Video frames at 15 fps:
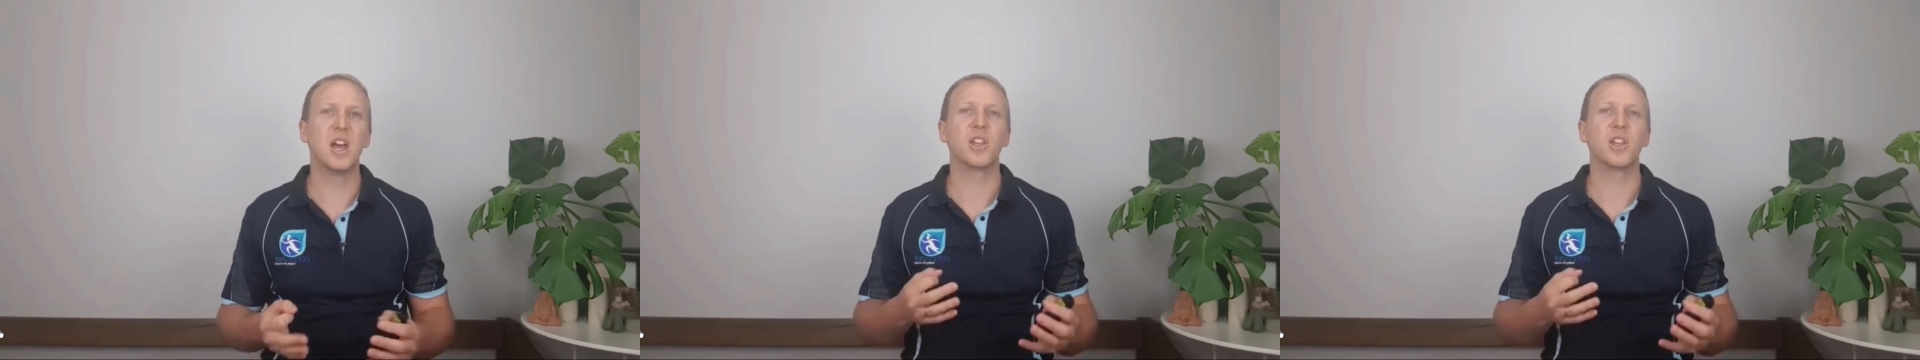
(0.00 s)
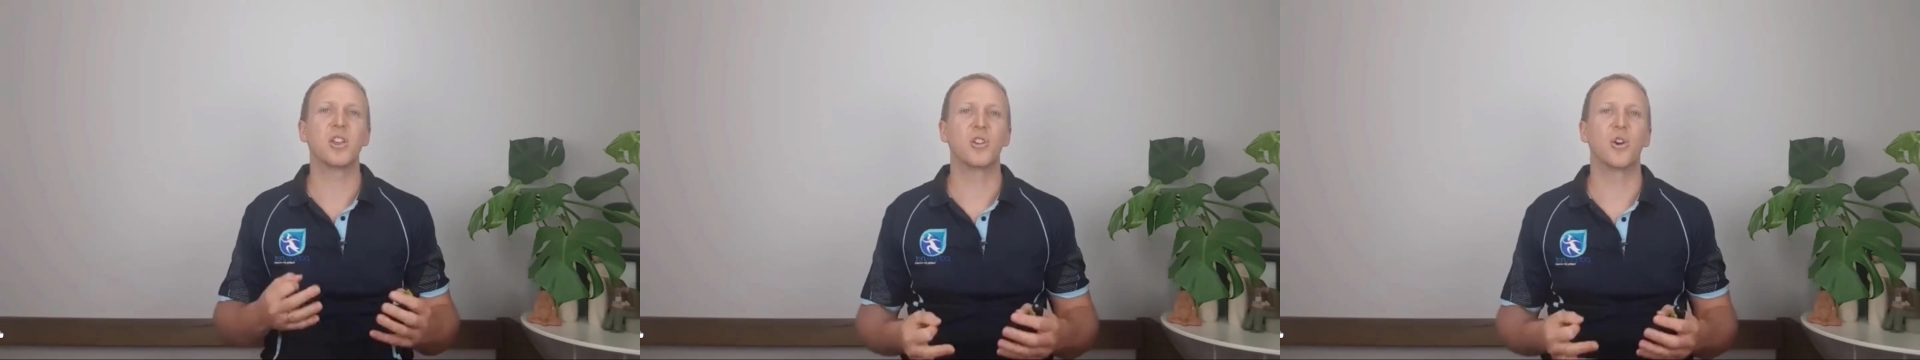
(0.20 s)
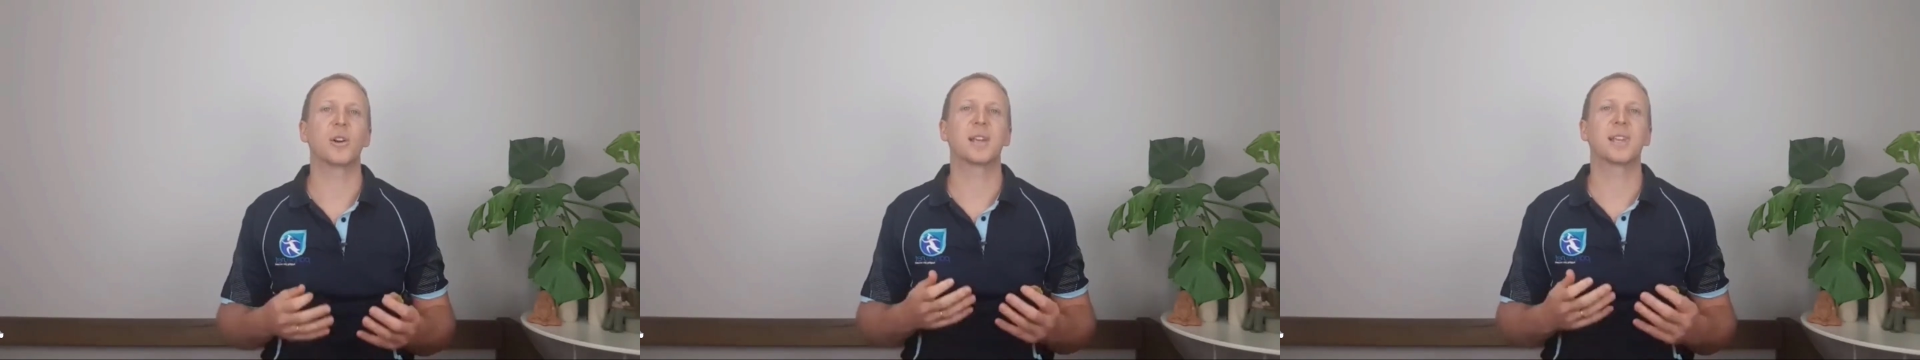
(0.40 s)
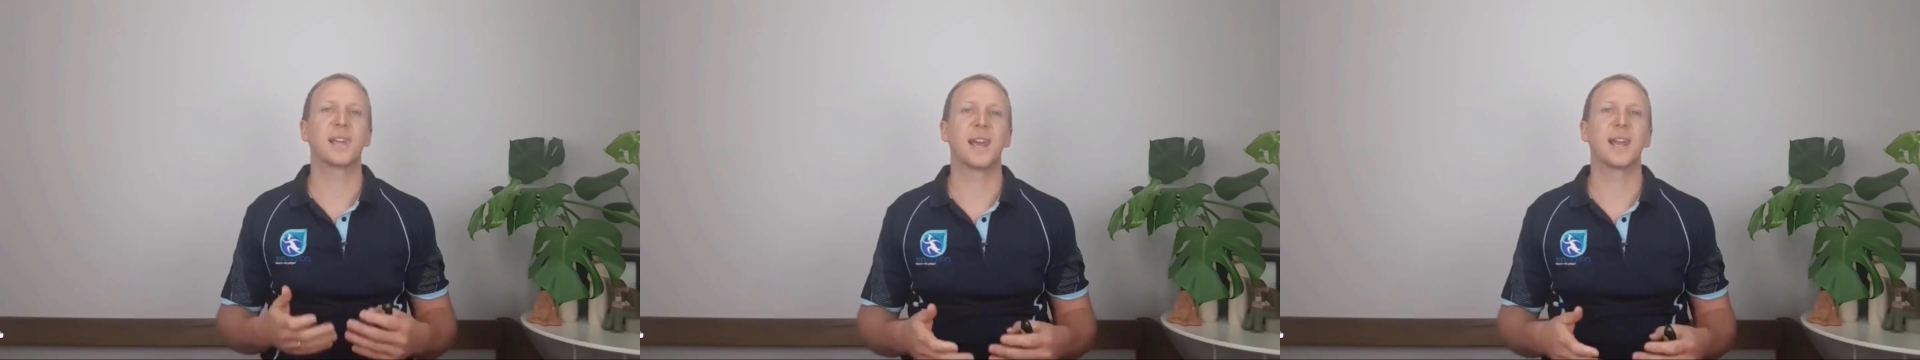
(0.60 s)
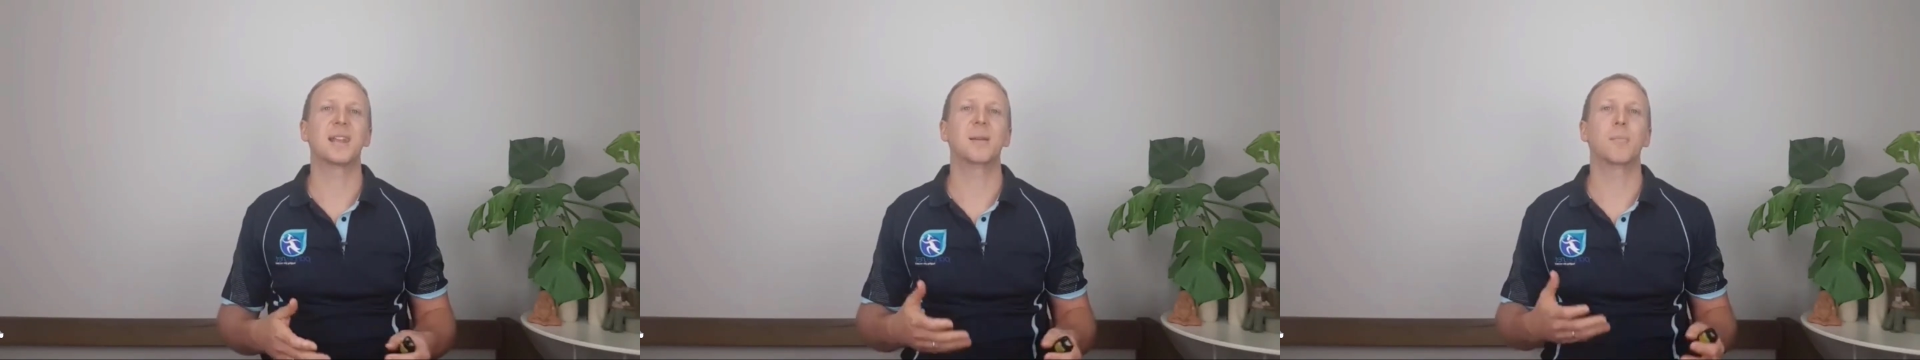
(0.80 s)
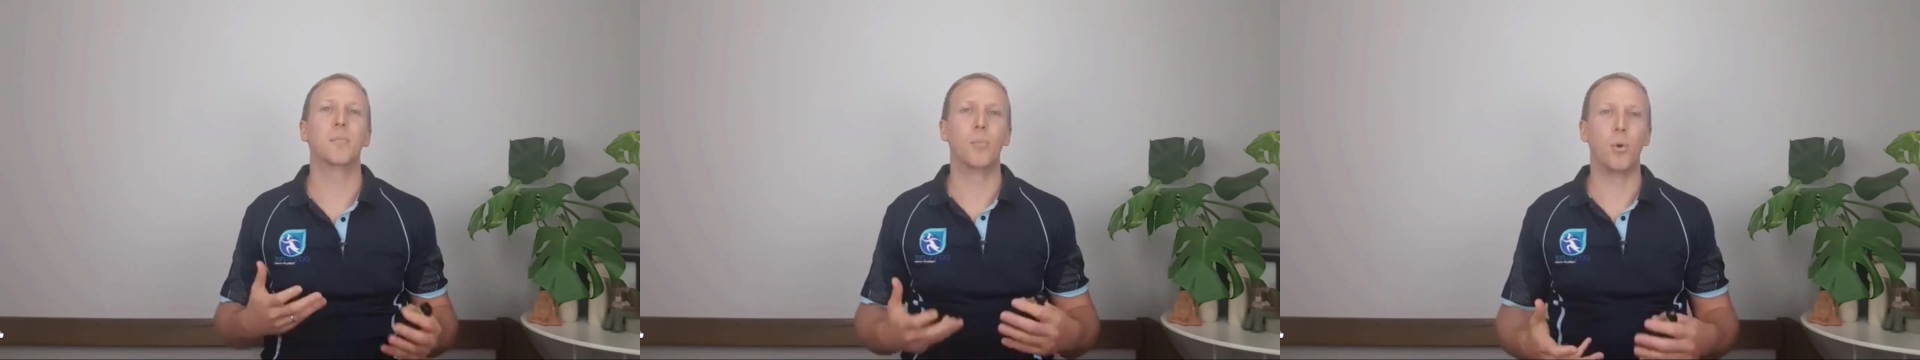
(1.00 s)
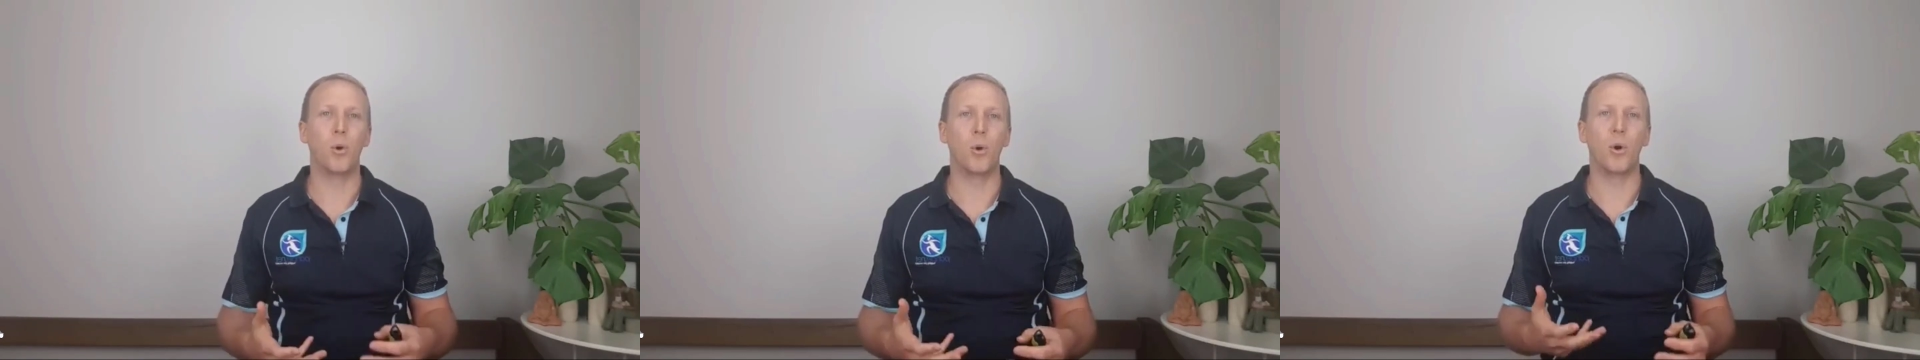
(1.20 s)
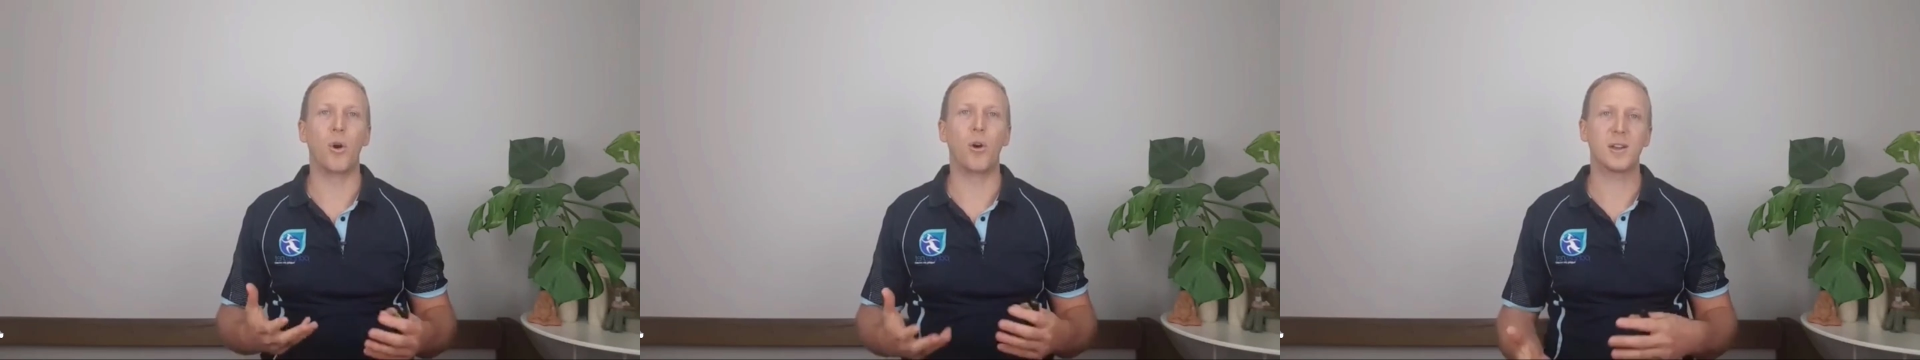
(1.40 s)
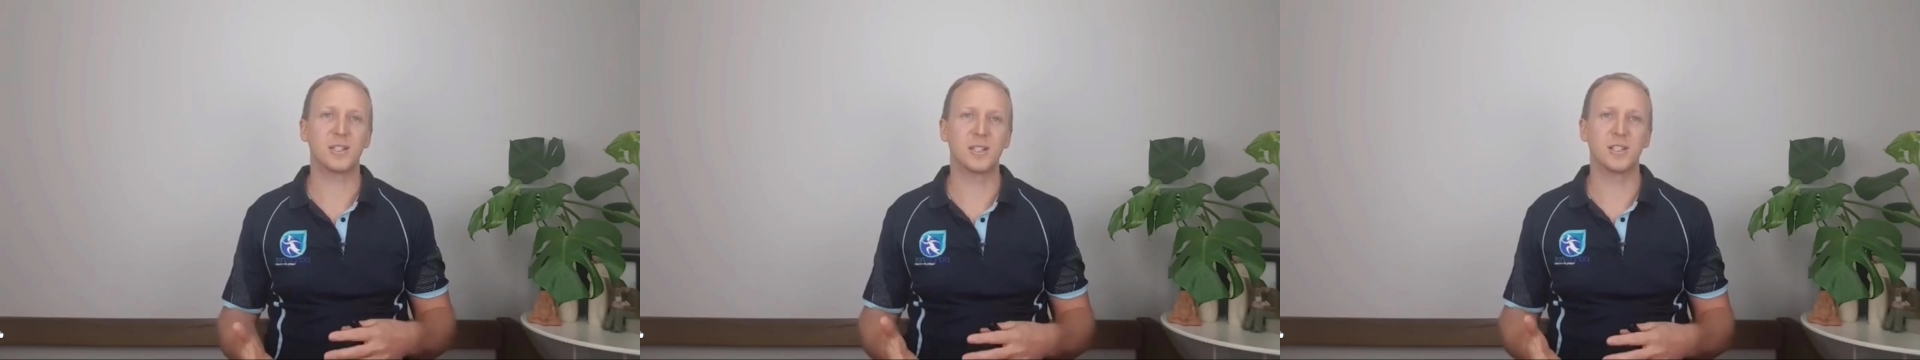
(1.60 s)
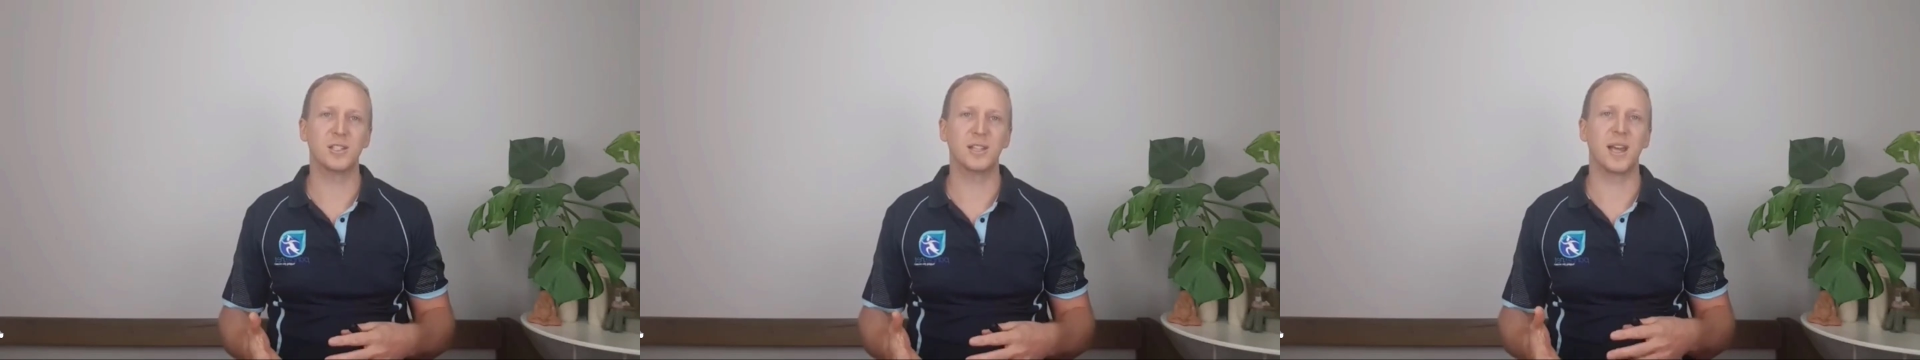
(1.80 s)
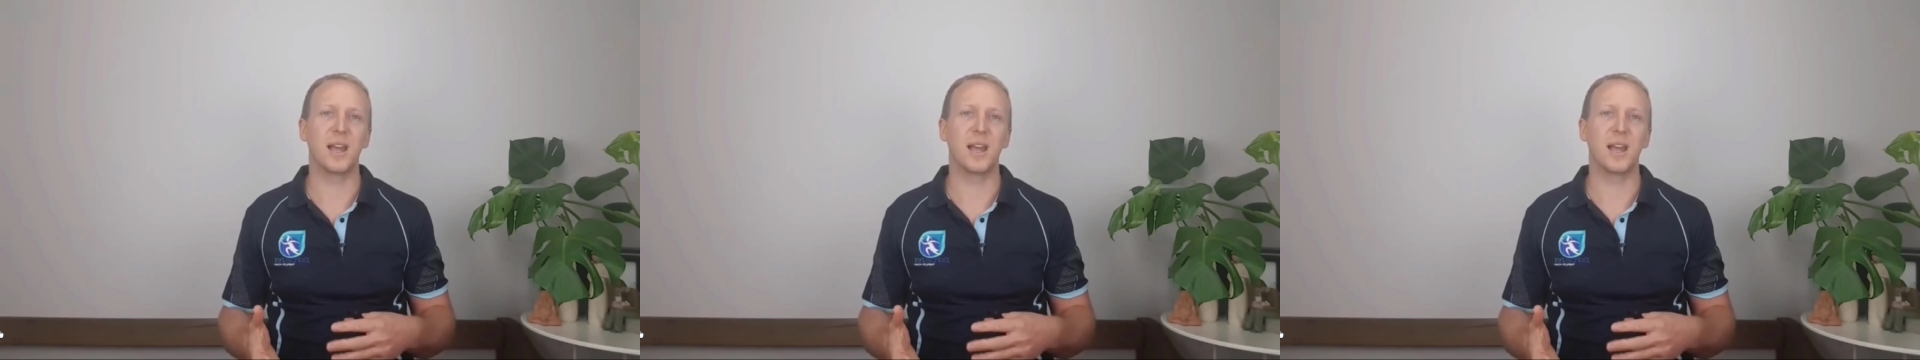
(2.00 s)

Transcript: you're not getting more oxygen,